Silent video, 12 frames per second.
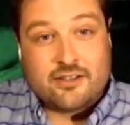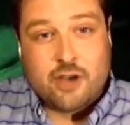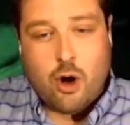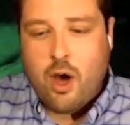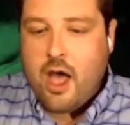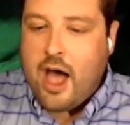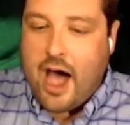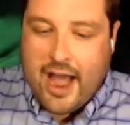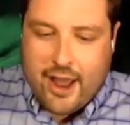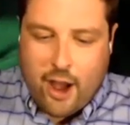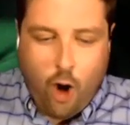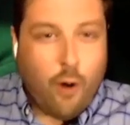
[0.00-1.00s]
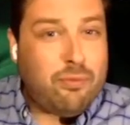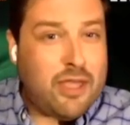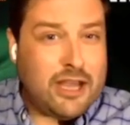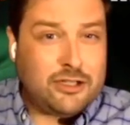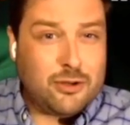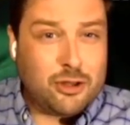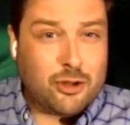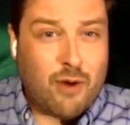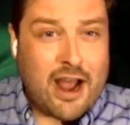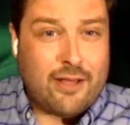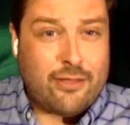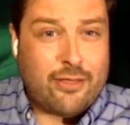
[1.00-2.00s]
So I hope they do the
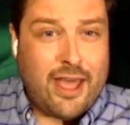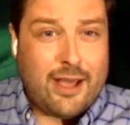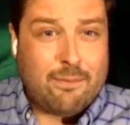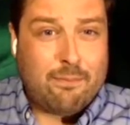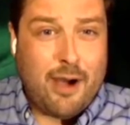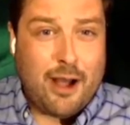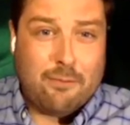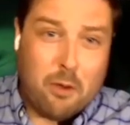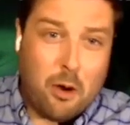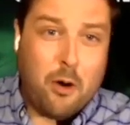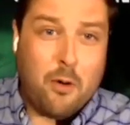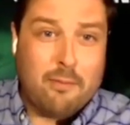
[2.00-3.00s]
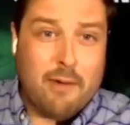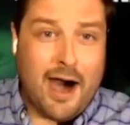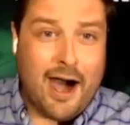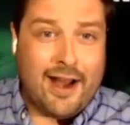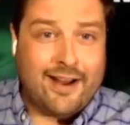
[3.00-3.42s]
right thing, but who am I?